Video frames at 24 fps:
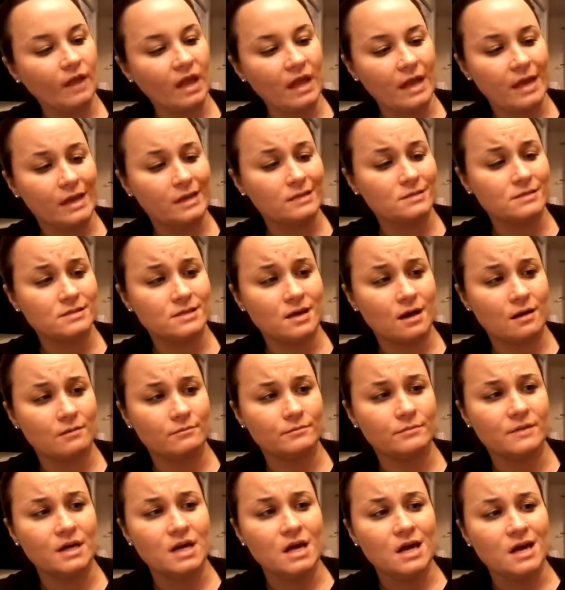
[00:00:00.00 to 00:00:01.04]
and
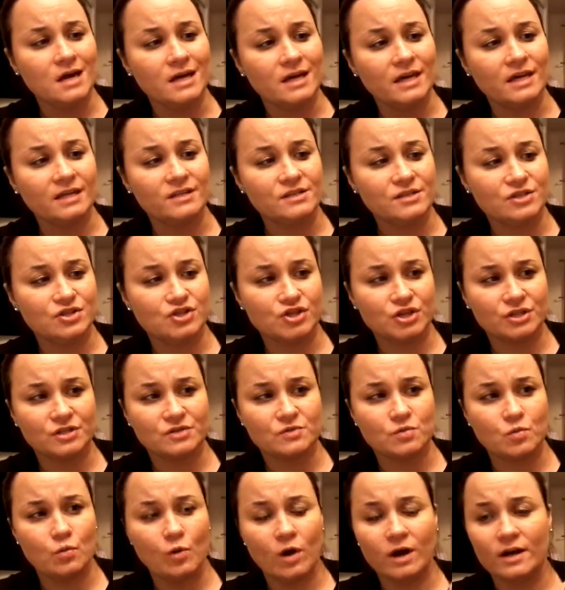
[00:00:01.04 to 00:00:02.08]
it's
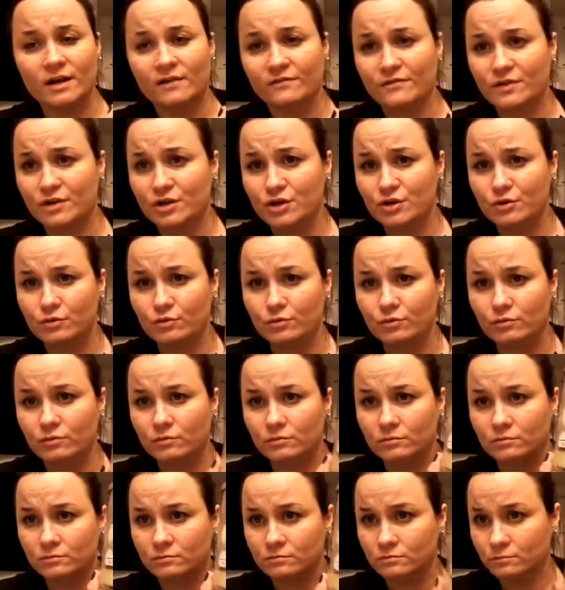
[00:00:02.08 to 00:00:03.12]
just one of the new
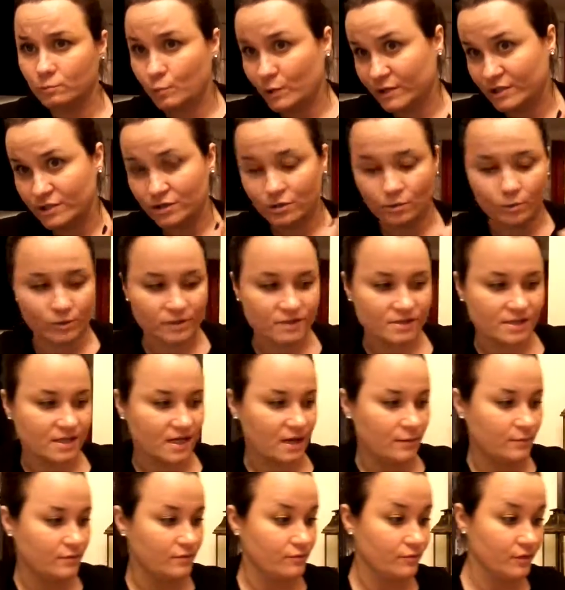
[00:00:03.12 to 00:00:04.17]
winter ones that
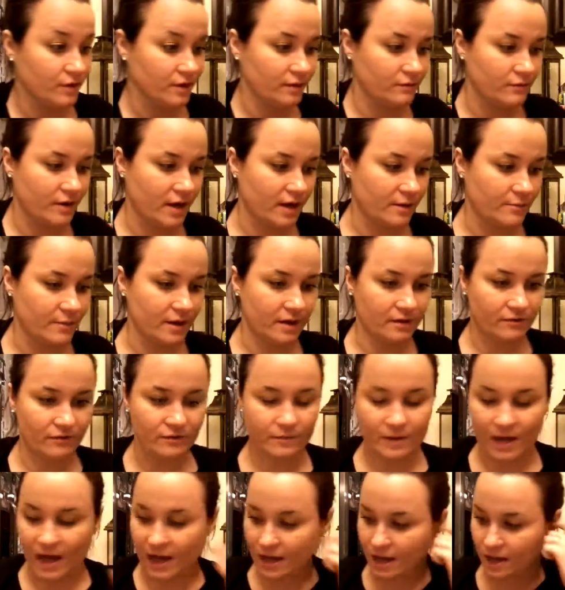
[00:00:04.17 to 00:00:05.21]
I would really recommend
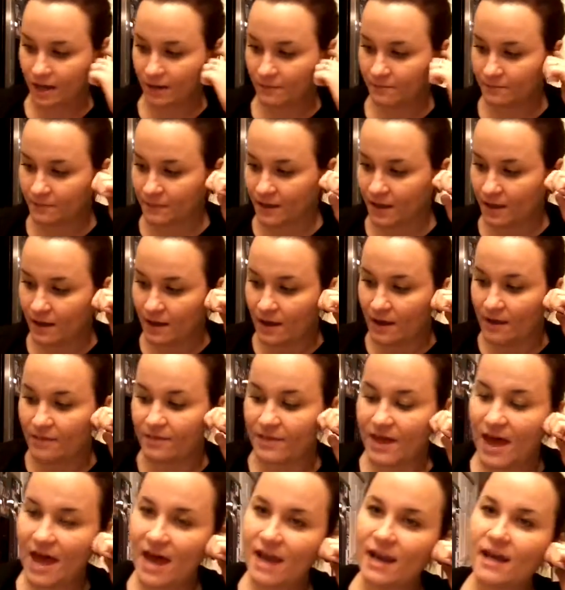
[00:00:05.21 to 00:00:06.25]
from Yankee.
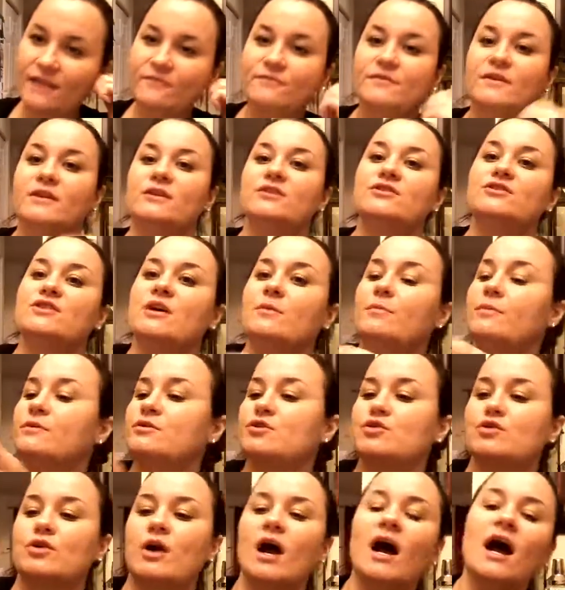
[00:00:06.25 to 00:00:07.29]
Then I finished up a
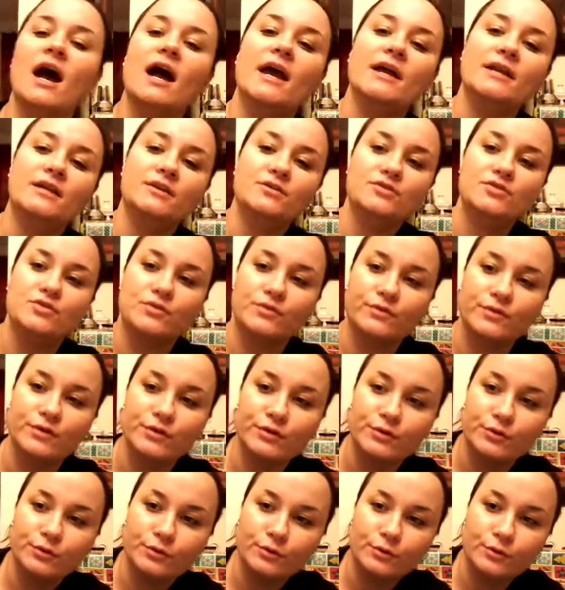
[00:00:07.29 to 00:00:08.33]
tried and
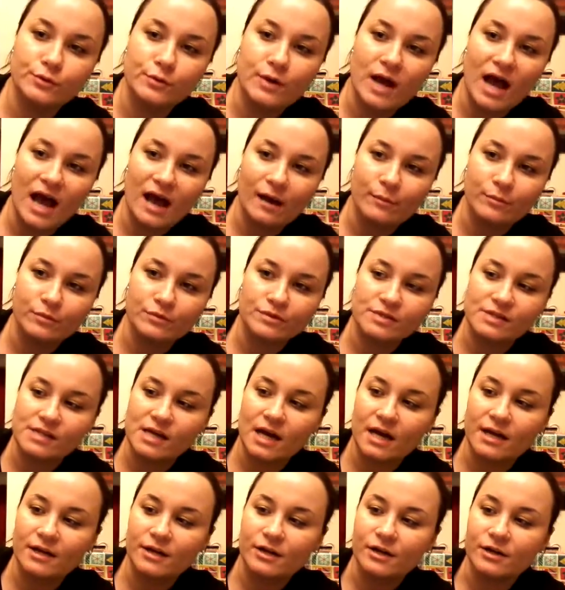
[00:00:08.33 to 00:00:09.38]
true apple
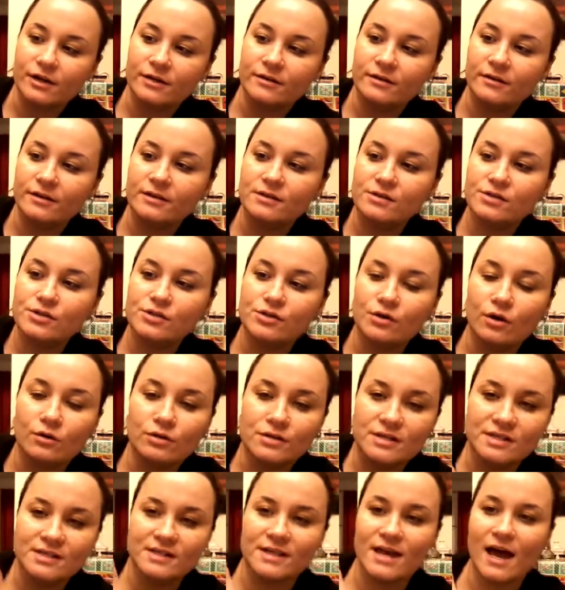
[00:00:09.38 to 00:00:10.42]
cider. So
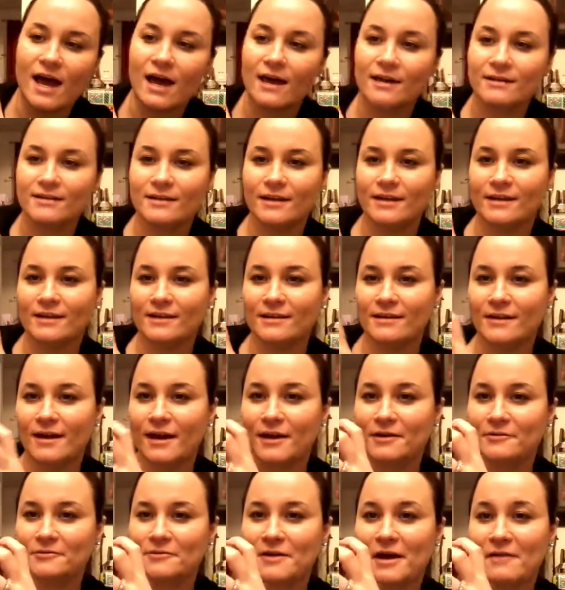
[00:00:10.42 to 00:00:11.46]
sad that
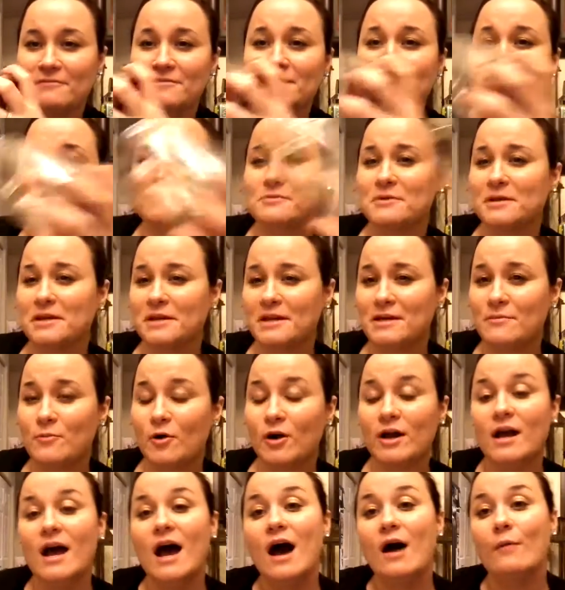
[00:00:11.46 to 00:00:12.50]
I don't have this one
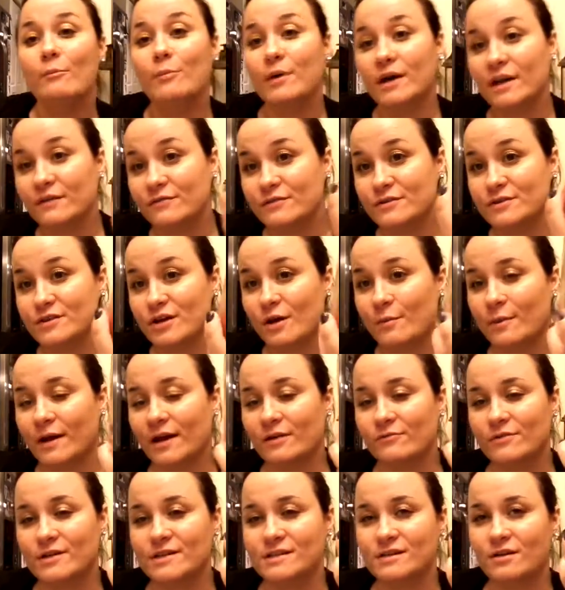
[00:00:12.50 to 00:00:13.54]
anymore. But if you saw
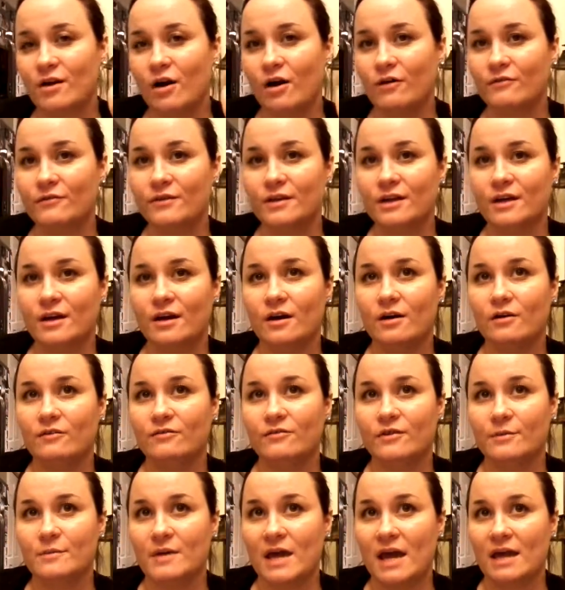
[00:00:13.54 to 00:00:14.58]
my recent haul video
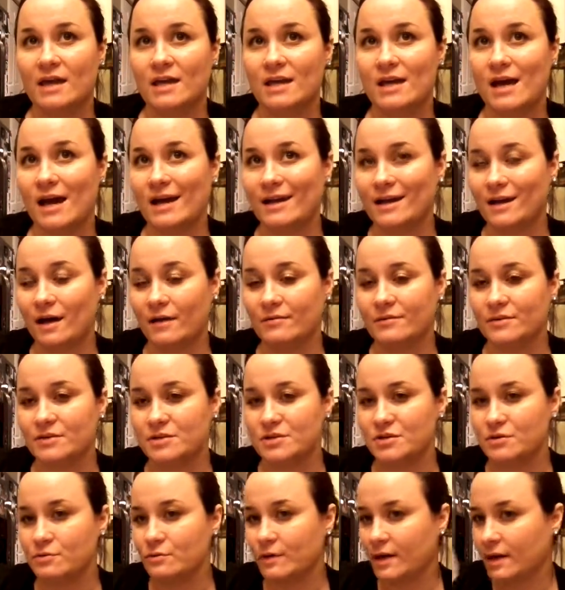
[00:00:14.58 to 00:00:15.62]
from Yankee, I got the
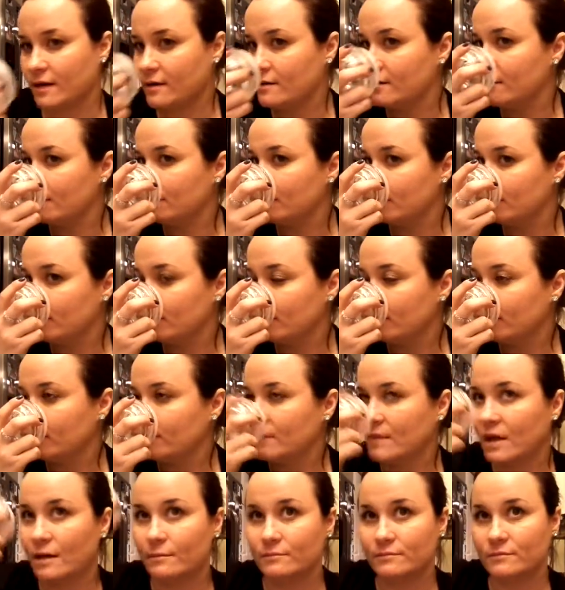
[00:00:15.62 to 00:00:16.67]
2-wick.
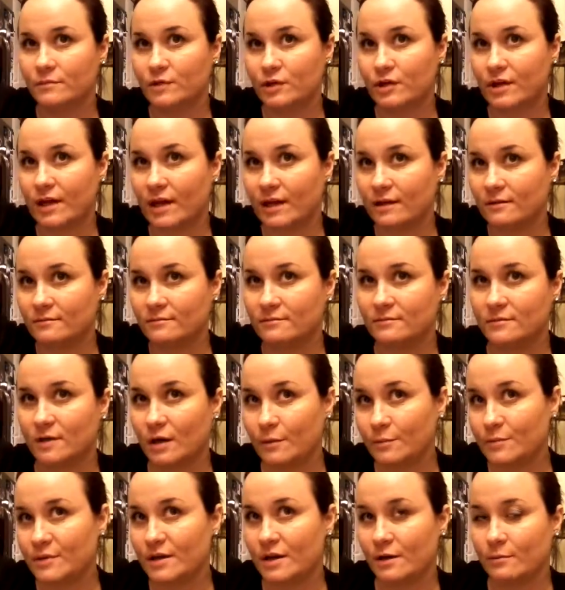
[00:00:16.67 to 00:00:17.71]
I'm looking
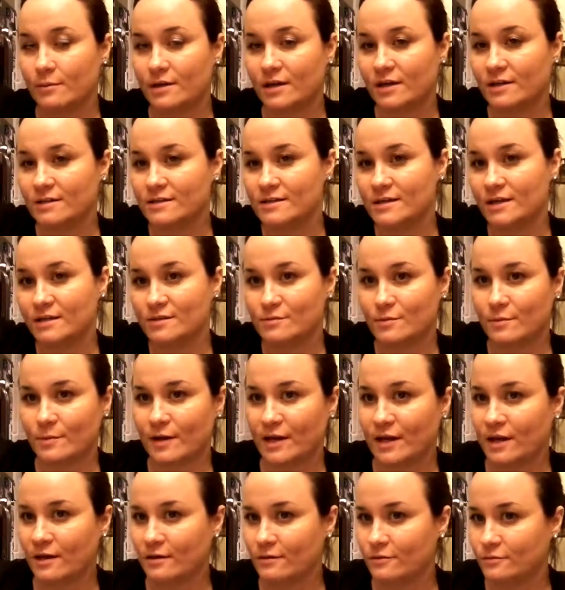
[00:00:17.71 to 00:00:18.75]
up there because that's where my
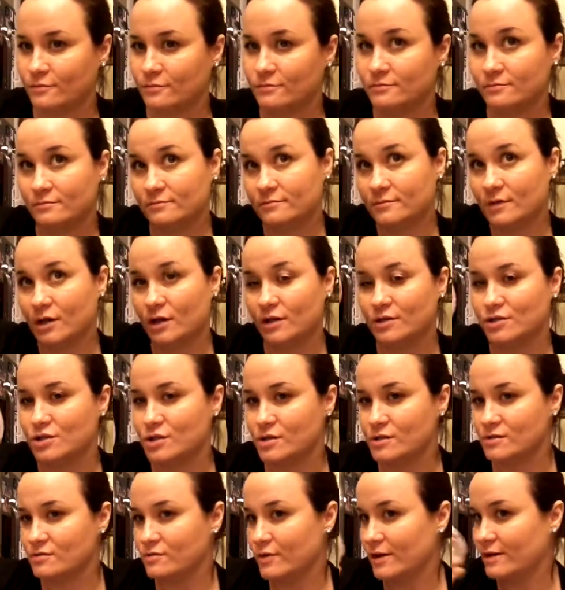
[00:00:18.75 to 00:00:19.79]
candle hutch
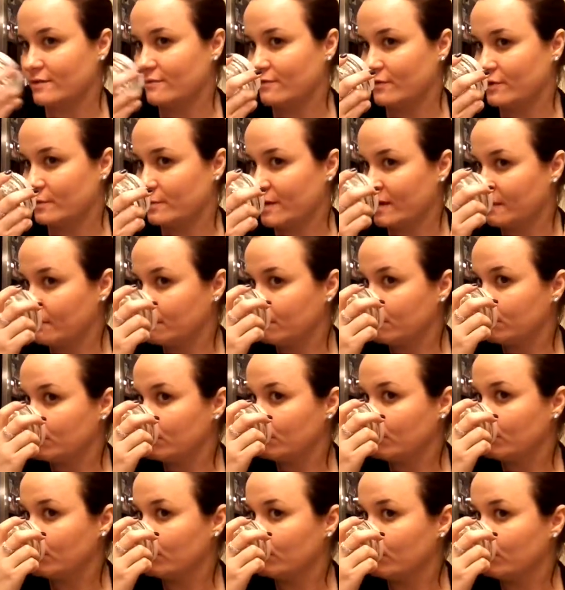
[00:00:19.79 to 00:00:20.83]
is, right in front of me.
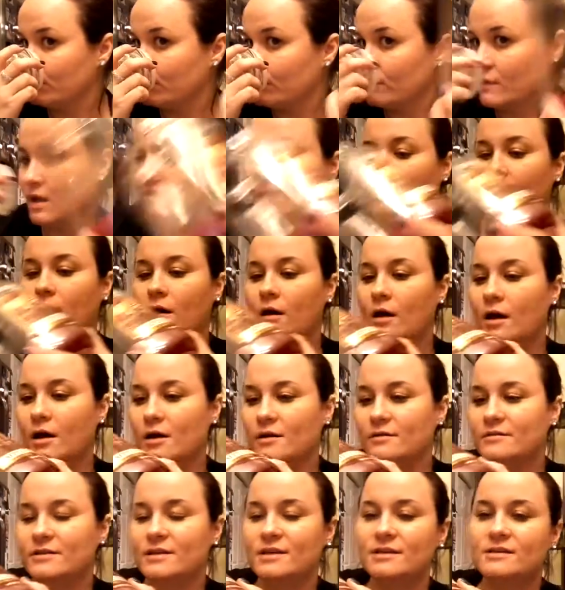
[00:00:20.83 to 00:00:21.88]

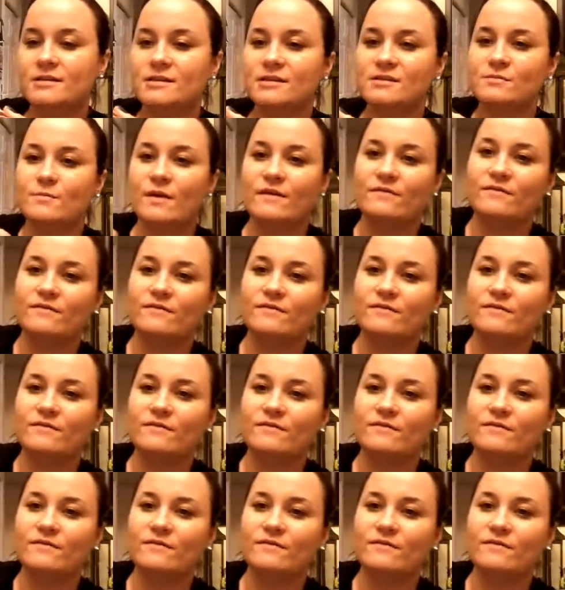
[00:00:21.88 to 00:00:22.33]
This is my